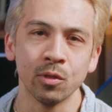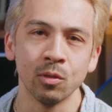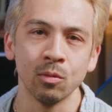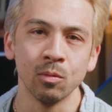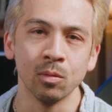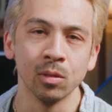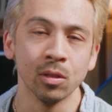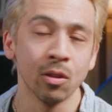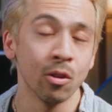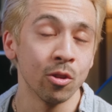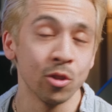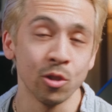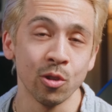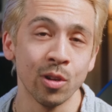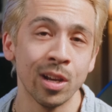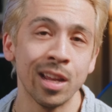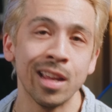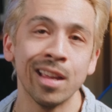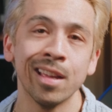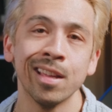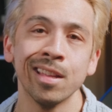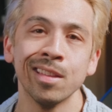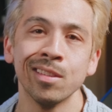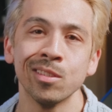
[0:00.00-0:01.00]
to larger
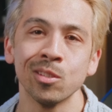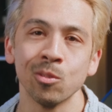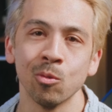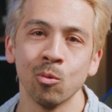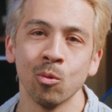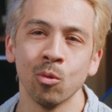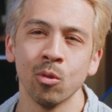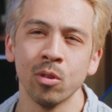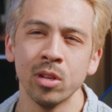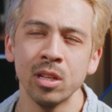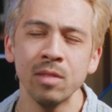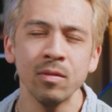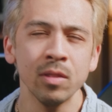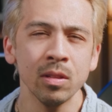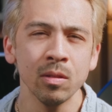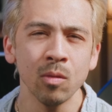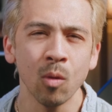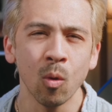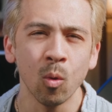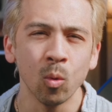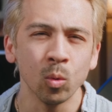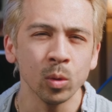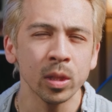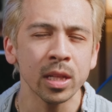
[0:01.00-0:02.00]
hands or even
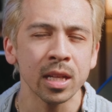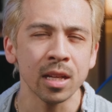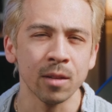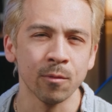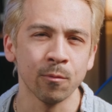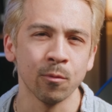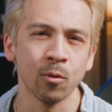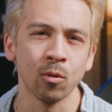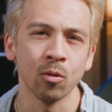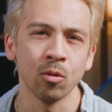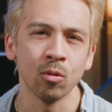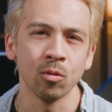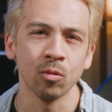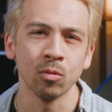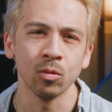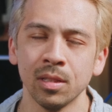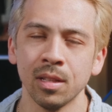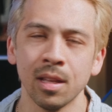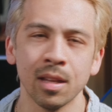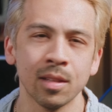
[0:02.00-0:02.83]
holding it for